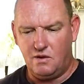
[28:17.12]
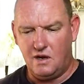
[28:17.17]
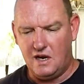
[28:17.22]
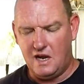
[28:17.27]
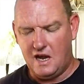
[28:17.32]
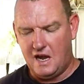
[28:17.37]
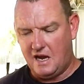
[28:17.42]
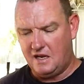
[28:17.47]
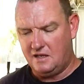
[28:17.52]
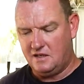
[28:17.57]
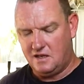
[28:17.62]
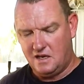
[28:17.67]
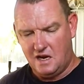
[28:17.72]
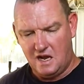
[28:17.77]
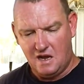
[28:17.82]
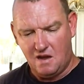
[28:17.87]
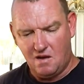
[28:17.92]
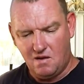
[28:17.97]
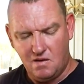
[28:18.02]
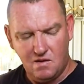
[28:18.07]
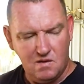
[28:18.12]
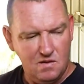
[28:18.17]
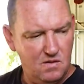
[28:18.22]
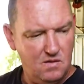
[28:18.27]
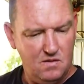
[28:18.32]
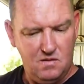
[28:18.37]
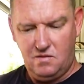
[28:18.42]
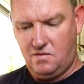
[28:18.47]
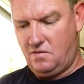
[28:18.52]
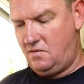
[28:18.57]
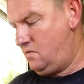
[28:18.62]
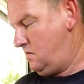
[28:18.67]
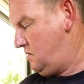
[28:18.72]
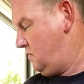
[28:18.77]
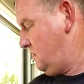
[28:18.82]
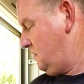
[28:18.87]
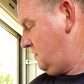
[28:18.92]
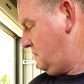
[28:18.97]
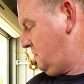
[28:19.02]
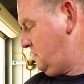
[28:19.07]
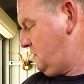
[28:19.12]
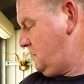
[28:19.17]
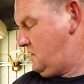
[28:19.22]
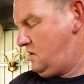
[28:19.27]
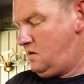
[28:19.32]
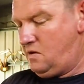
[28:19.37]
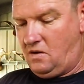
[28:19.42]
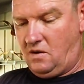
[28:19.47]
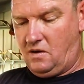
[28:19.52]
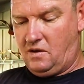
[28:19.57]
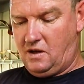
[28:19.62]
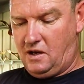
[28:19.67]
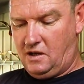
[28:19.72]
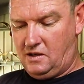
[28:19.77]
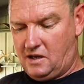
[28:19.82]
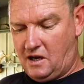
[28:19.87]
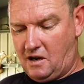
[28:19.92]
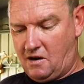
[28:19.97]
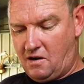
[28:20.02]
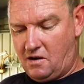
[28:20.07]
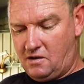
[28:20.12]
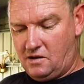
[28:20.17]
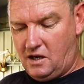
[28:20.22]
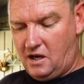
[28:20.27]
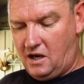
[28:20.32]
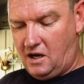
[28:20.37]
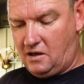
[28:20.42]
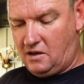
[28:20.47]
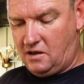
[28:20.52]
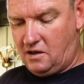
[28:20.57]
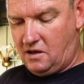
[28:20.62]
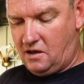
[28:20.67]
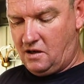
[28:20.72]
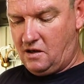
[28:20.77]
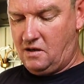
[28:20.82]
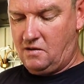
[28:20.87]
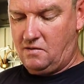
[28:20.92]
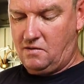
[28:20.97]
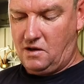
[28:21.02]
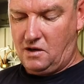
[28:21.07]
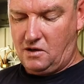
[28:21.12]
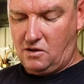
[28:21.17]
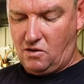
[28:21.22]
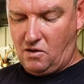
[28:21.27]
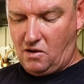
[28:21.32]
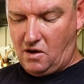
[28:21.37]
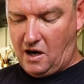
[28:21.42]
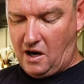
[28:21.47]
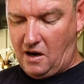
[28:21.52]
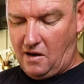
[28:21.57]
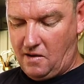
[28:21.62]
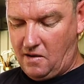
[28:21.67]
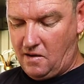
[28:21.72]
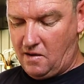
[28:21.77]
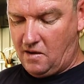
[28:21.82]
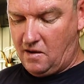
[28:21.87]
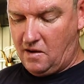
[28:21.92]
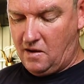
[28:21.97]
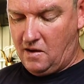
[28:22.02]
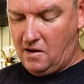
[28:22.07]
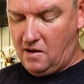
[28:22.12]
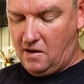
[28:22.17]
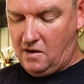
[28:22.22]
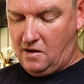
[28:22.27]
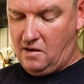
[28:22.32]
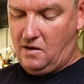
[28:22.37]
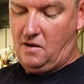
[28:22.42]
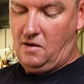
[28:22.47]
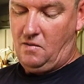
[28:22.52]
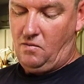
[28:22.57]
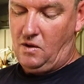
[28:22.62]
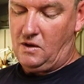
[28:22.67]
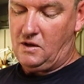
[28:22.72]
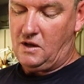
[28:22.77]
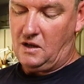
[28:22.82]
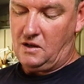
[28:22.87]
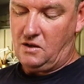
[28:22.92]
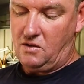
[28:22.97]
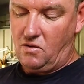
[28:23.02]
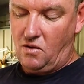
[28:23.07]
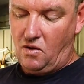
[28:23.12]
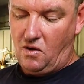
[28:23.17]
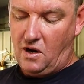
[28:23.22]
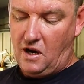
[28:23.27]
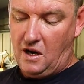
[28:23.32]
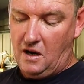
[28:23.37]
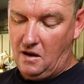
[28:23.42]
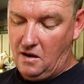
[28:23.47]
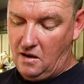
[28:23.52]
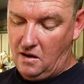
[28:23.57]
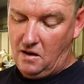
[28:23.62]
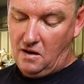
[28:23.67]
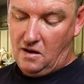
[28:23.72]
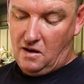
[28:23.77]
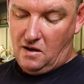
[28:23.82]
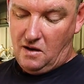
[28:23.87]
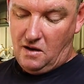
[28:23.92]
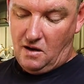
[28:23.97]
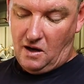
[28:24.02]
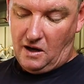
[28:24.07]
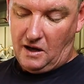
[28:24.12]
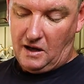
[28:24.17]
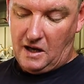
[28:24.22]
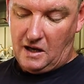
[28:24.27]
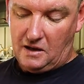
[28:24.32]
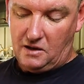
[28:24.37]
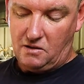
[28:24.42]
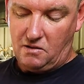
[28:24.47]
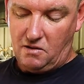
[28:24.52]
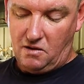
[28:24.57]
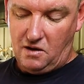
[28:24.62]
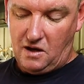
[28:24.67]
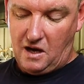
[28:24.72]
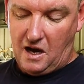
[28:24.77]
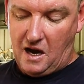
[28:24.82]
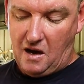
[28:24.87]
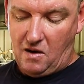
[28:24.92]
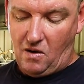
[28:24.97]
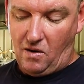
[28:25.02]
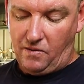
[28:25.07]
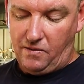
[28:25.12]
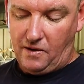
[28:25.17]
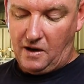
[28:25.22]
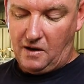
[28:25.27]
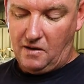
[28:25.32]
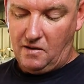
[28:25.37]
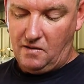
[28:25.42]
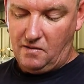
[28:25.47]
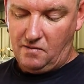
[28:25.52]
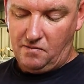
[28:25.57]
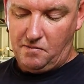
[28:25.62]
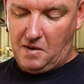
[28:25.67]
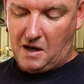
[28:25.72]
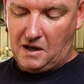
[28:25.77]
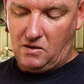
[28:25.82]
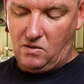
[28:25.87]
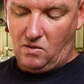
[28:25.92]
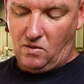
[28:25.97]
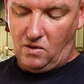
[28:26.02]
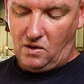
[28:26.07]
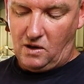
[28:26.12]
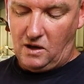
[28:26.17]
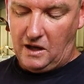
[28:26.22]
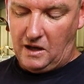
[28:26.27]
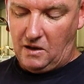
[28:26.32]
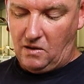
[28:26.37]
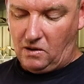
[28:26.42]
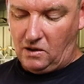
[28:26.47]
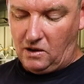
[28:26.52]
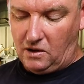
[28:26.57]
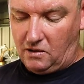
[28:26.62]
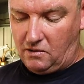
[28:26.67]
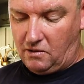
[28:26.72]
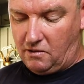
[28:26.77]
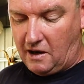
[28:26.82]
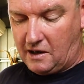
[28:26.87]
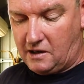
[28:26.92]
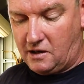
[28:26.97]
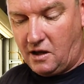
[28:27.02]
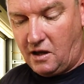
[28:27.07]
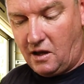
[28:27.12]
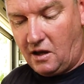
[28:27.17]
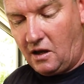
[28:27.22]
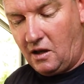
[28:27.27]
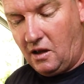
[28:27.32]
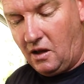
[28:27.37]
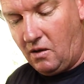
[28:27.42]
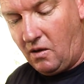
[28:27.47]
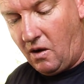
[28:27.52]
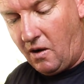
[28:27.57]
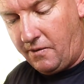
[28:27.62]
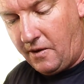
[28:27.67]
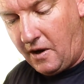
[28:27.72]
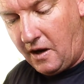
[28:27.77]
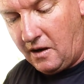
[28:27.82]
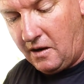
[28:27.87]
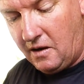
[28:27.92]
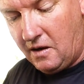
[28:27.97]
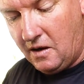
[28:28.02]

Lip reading: heads now on these arrows here to try. Once that's dry, I can unscrew the head off it, make sure I clean all the rest of the glue off it,